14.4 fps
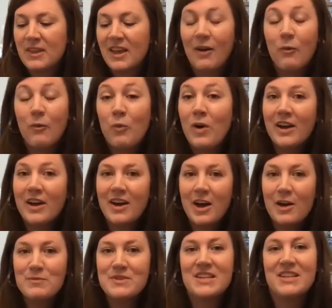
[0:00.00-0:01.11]
What
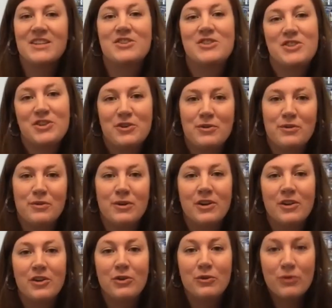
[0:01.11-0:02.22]
comes into
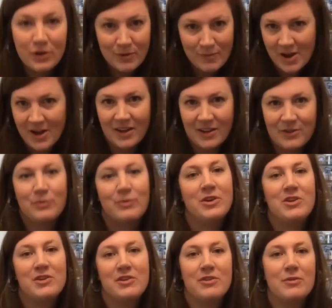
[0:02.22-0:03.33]
your mind when you
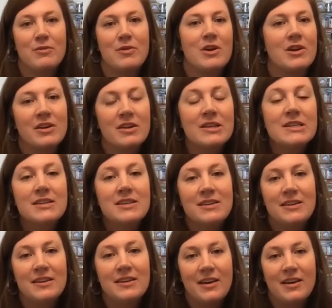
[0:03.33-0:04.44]
hear the word
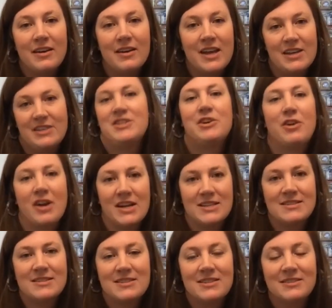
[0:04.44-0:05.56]

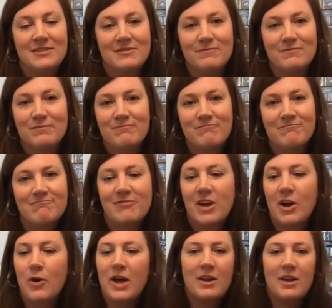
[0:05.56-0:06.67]
Antichrist? Go
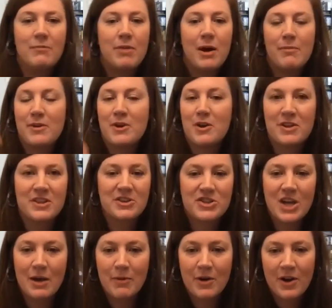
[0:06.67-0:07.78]
ahead and pop a note in the
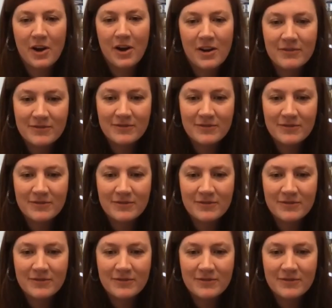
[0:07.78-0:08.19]
chat bar.